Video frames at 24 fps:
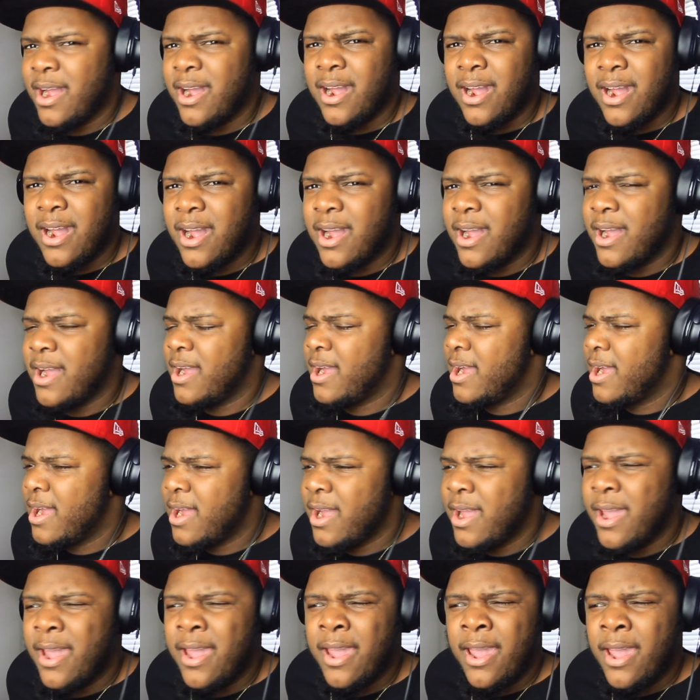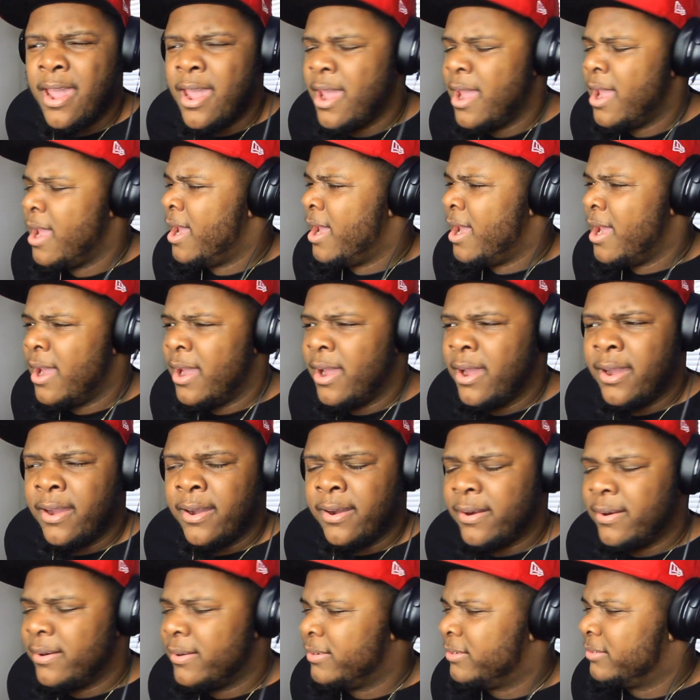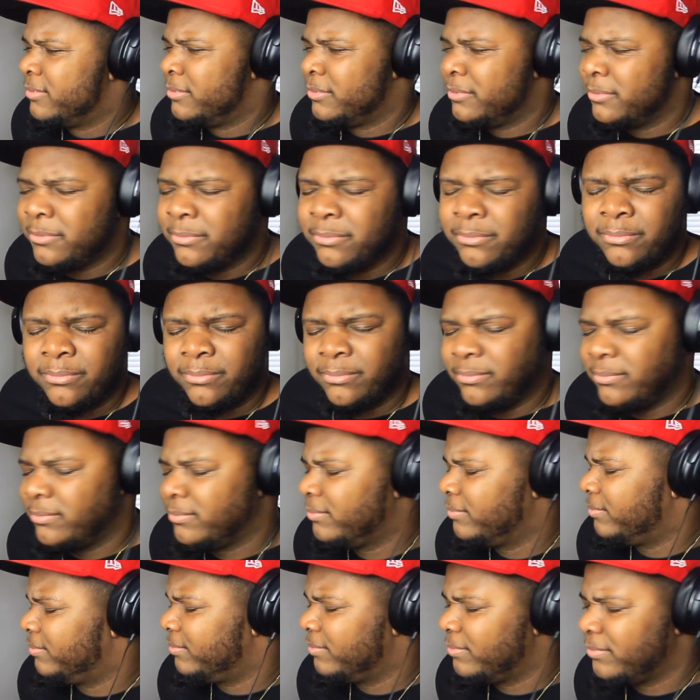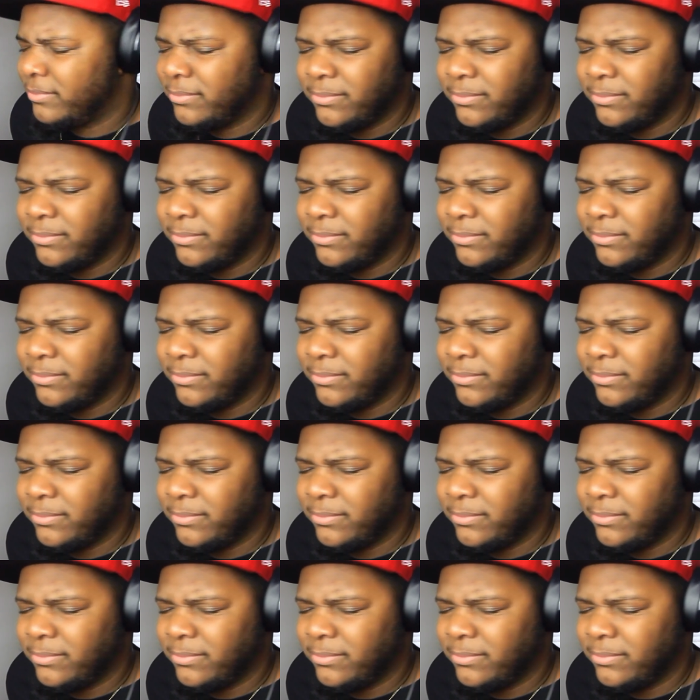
Terrestrial. Yeah. So all of y'all can just suck a penis.